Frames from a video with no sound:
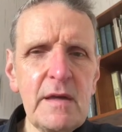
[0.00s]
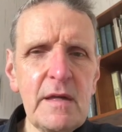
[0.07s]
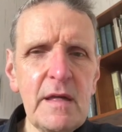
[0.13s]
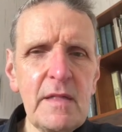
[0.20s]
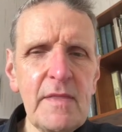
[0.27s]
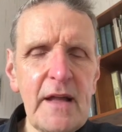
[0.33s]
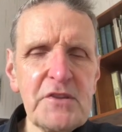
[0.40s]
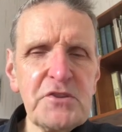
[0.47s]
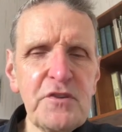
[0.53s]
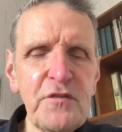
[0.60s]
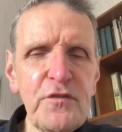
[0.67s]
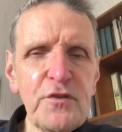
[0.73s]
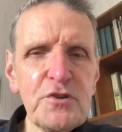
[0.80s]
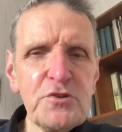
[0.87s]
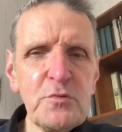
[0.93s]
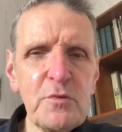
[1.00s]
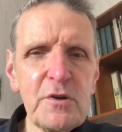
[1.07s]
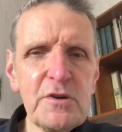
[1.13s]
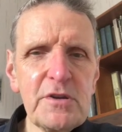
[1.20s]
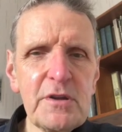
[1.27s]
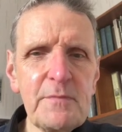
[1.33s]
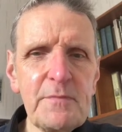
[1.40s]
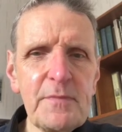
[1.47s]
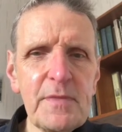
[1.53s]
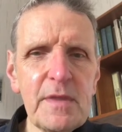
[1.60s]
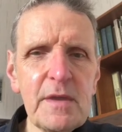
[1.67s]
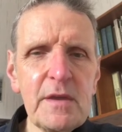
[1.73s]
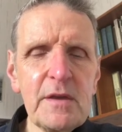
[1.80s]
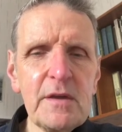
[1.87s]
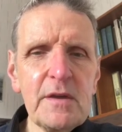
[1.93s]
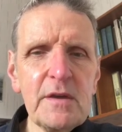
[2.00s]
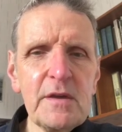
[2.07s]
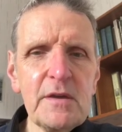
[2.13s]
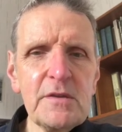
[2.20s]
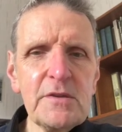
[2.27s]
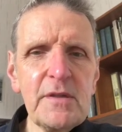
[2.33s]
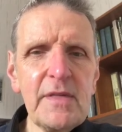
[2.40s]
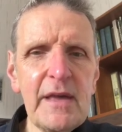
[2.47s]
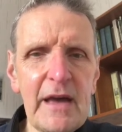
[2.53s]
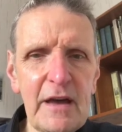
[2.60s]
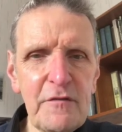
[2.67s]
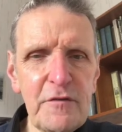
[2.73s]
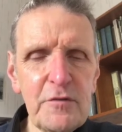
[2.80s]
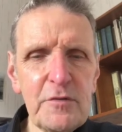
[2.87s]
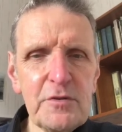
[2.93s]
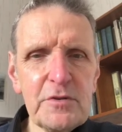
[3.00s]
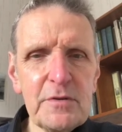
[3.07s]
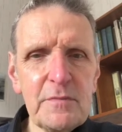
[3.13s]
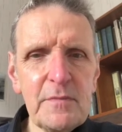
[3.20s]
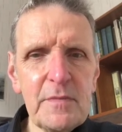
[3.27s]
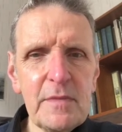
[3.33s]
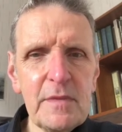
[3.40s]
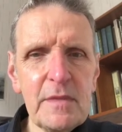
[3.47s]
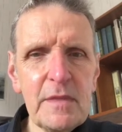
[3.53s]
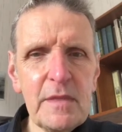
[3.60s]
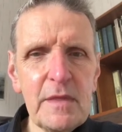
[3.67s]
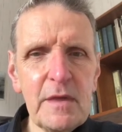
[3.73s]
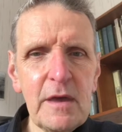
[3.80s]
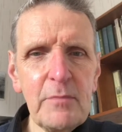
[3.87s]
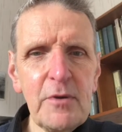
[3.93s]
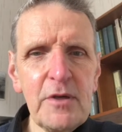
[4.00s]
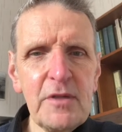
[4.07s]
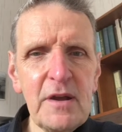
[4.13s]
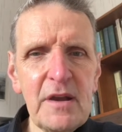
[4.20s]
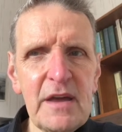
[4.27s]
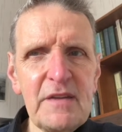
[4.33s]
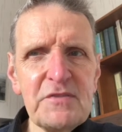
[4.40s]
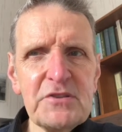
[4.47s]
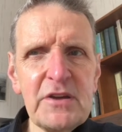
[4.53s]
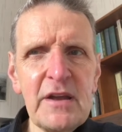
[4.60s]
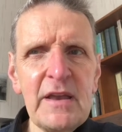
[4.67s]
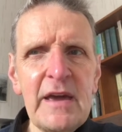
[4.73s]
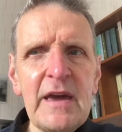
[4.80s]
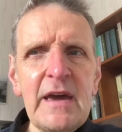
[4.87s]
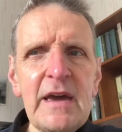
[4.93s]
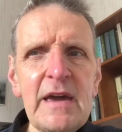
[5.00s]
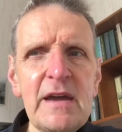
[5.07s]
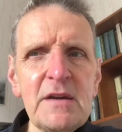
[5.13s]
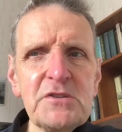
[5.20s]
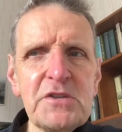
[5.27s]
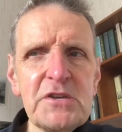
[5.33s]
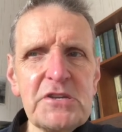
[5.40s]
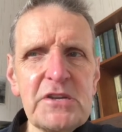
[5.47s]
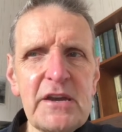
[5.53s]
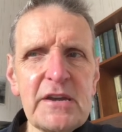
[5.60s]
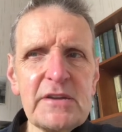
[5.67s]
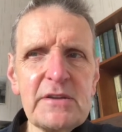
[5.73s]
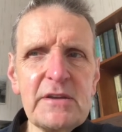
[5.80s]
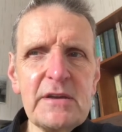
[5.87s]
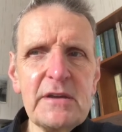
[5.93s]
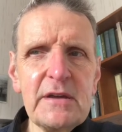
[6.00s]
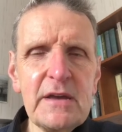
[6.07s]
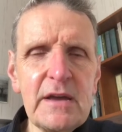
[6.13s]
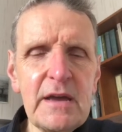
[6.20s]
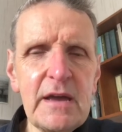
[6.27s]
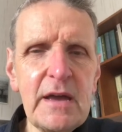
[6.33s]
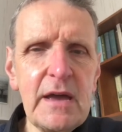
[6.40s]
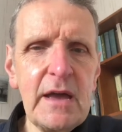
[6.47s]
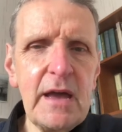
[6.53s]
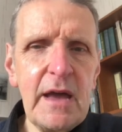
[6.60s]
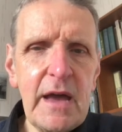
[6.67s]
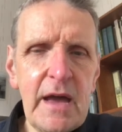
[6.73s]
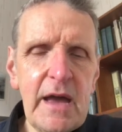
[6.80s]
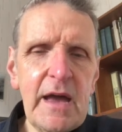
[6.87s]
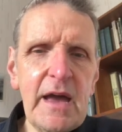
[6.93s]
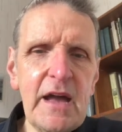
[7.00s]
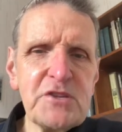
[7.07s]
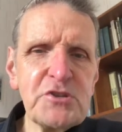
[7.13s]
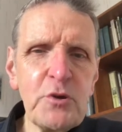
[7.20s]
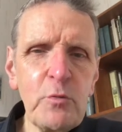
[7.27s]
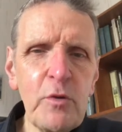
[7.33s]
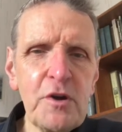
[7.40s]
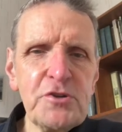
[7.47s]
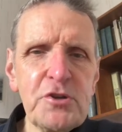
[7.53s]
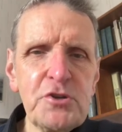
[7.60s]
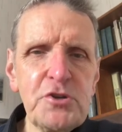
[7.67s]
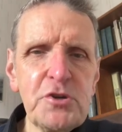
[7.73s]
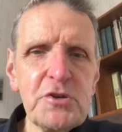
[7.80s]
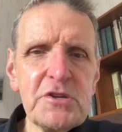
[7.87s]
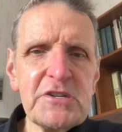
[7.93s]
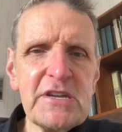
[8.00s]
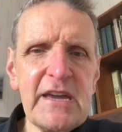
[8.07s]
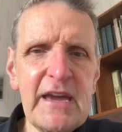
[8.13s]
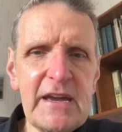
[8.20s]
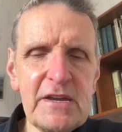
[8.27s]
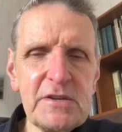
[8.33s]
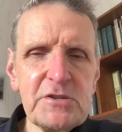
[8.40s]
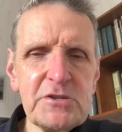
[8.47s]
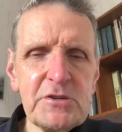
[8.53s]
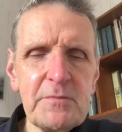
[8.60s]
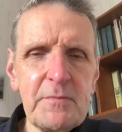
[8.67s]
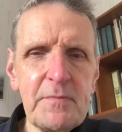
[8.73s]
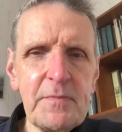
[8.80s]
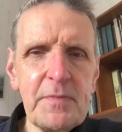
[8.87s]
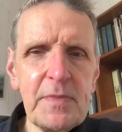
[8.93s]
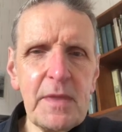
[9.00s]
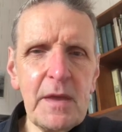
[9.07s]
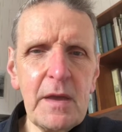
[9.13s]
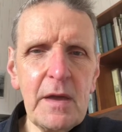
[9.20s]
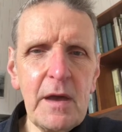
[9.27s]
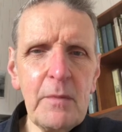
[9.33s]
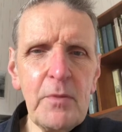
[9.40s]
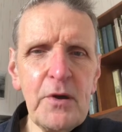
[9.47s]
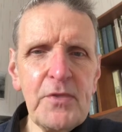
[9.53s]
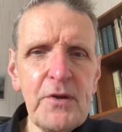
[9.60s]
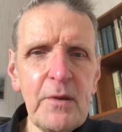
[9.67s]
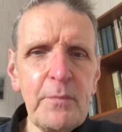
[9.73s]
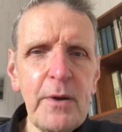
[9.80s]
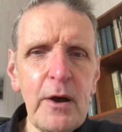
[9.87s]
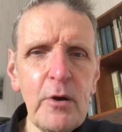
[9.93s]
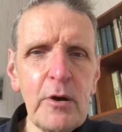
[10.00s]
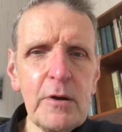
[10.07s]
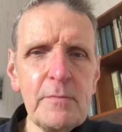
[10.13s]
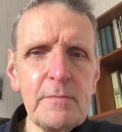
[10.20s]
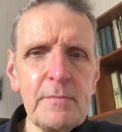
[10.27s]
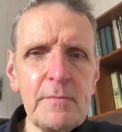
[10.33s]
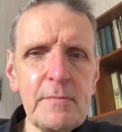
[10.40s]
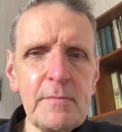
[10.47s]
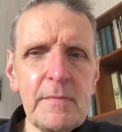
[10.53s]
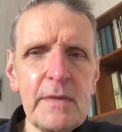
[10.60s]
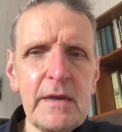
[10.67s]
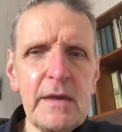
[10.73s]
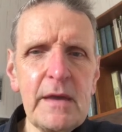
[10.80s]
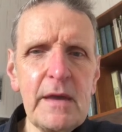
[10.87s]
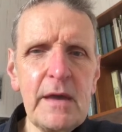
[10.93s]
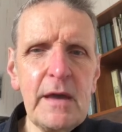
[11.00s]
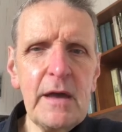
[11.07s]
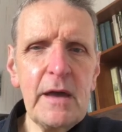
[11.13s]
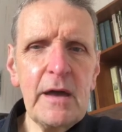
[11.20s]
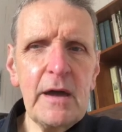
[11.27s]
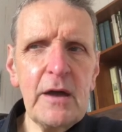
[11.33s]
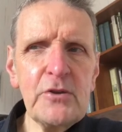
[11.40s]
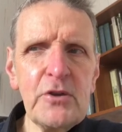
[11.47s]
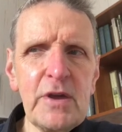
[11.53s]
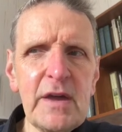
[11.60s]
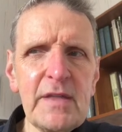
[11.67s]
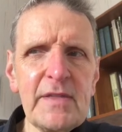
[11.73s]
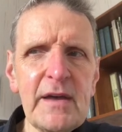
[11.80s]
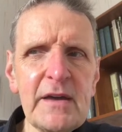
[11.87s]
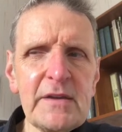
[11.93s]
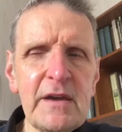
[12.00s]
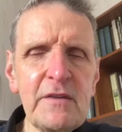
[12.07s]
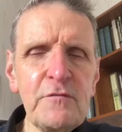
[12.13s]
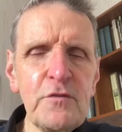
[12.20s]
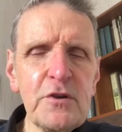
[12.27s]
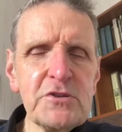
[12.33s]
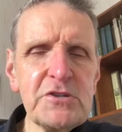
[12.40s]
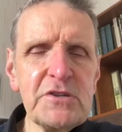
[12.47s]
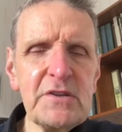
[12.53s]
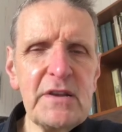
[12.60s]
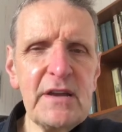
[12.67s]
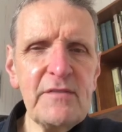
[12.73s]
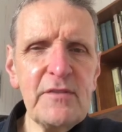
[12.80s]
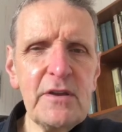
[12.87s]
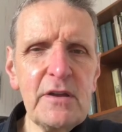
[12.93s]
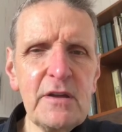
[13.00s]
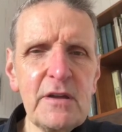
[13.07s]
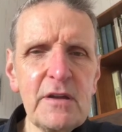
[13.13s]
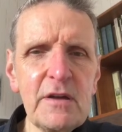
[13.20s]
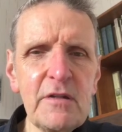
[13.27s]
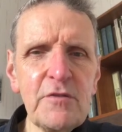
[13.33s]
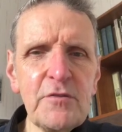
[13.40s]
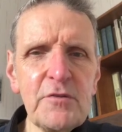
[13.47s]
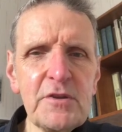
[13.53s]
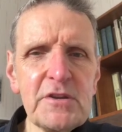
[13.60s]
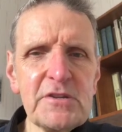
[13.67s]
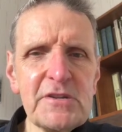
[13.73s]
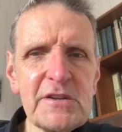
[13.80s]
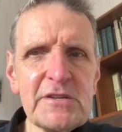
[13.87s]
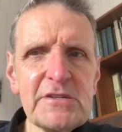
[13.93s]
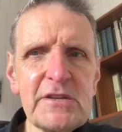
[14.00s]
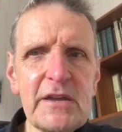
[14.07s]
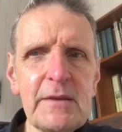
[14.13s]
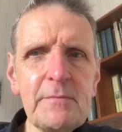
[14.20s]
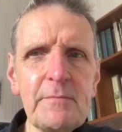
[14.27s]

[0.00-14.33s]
That's the first word to the affluent about their lifestyle. Here's the second. It's a word to Judah's kings about their power. And you get that in verses 11 through to 16.